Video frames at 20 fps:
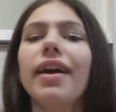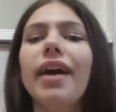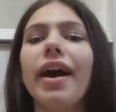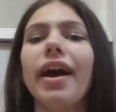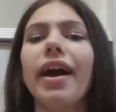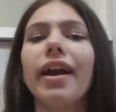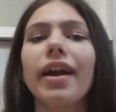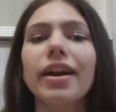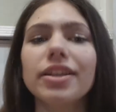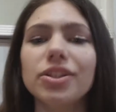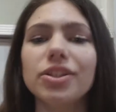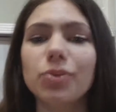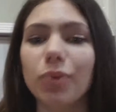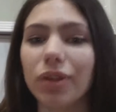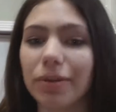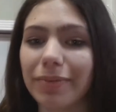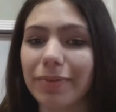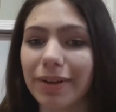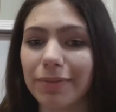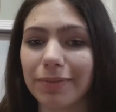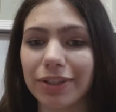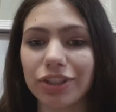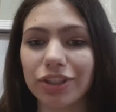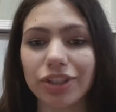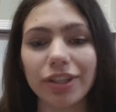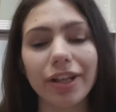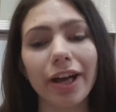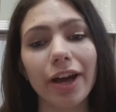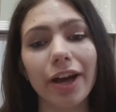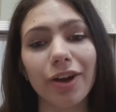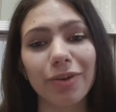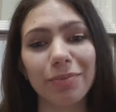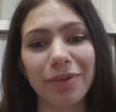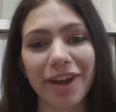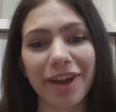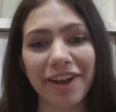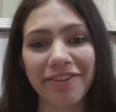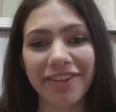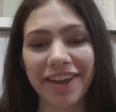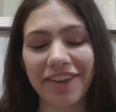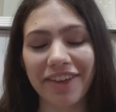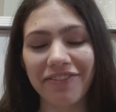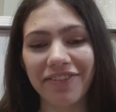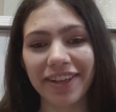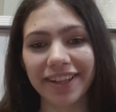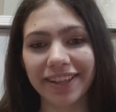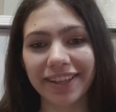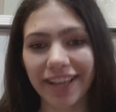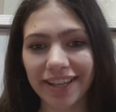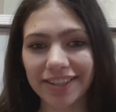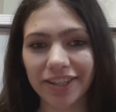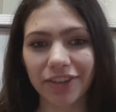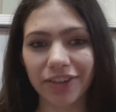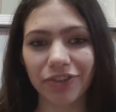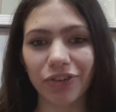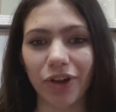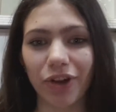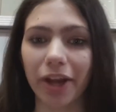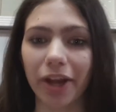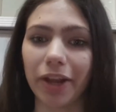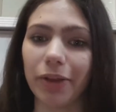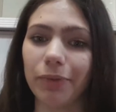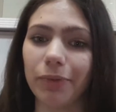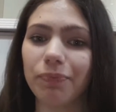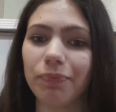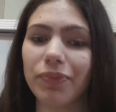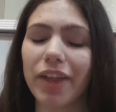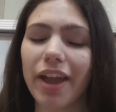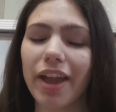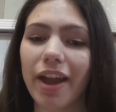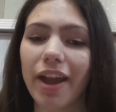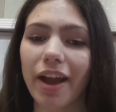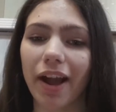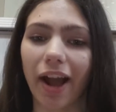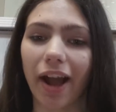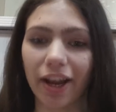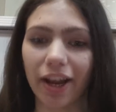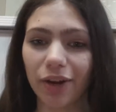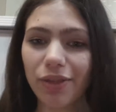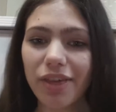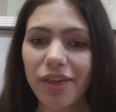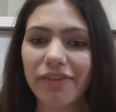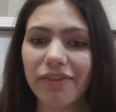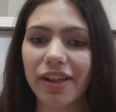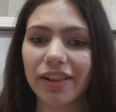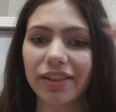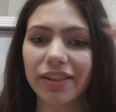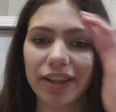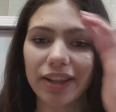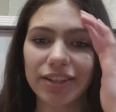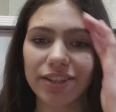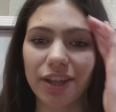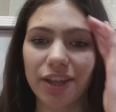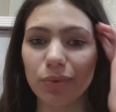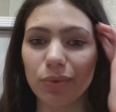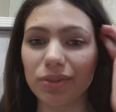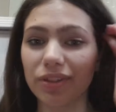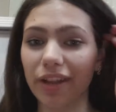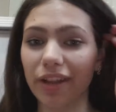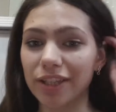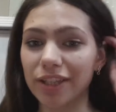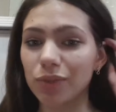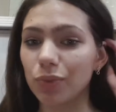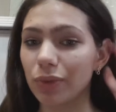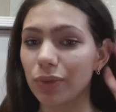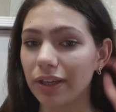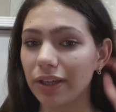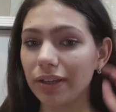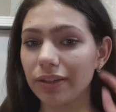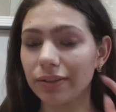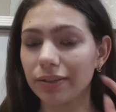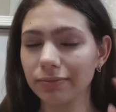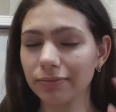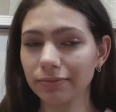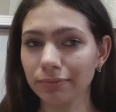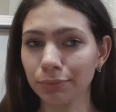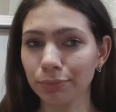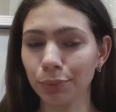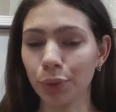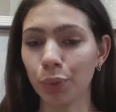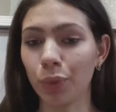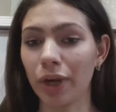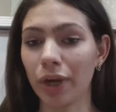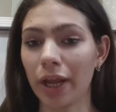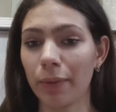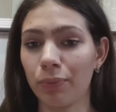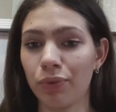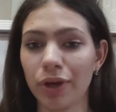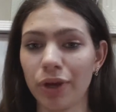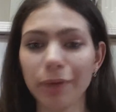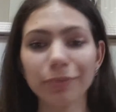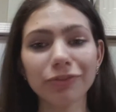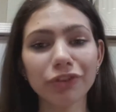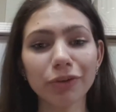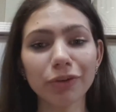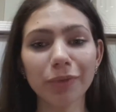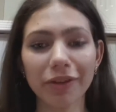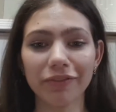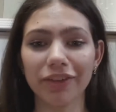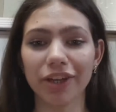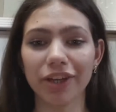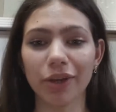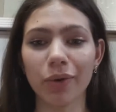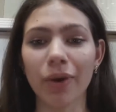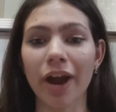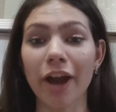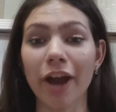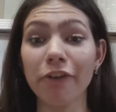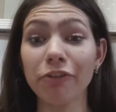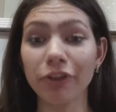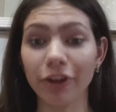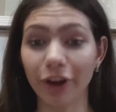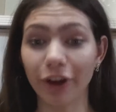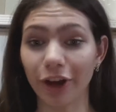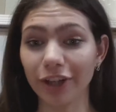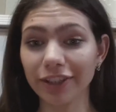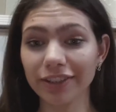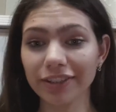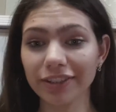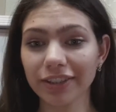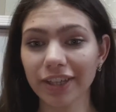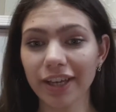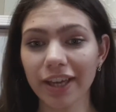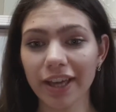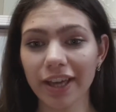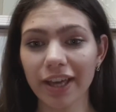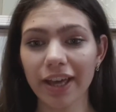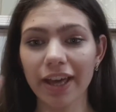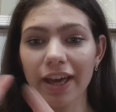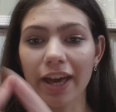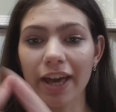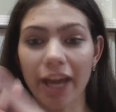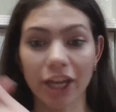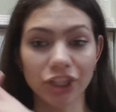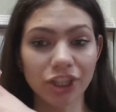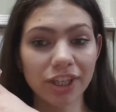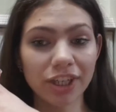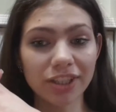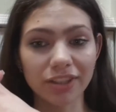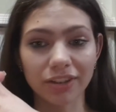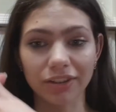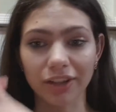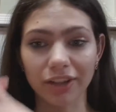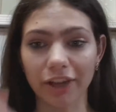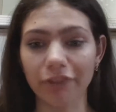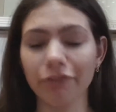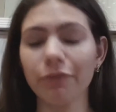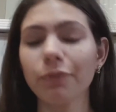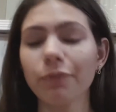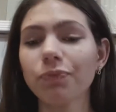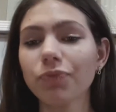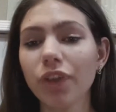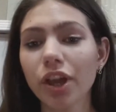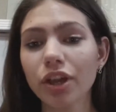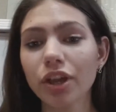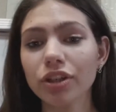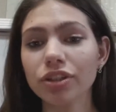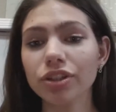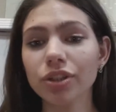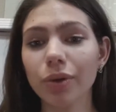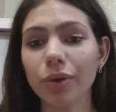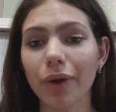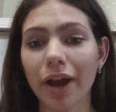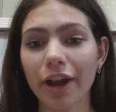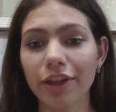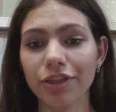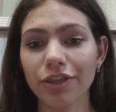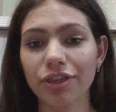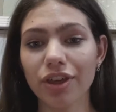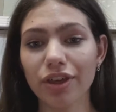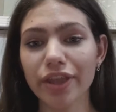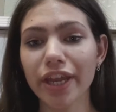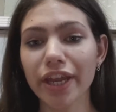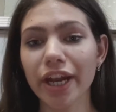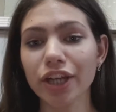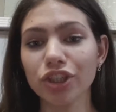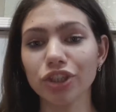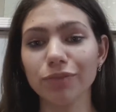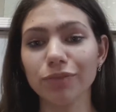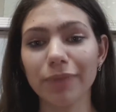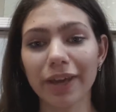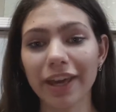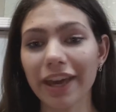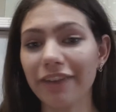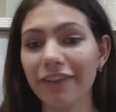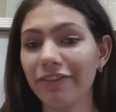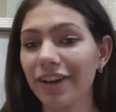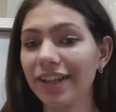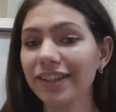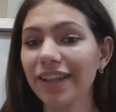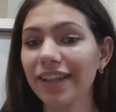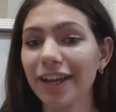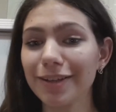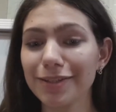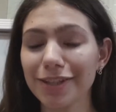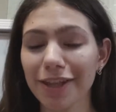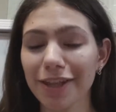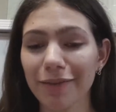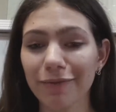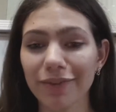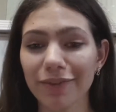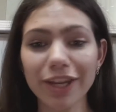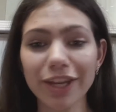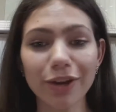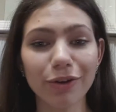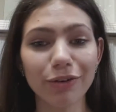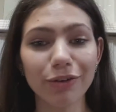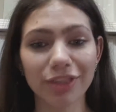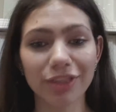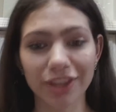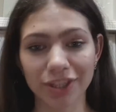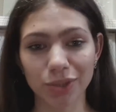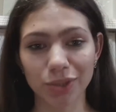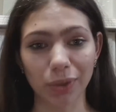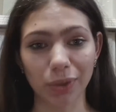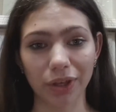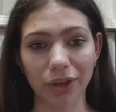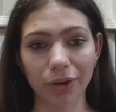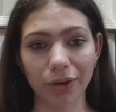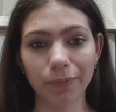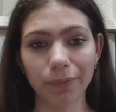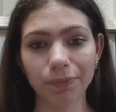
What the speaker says: Hi guys, welcome back to my channel. I hope you're having a fantastic Friday. I know that Valentine's Day was last week, but when I prepped for my video, I forgot. #single life. So I thought that I should make a Valentine's theme video this week.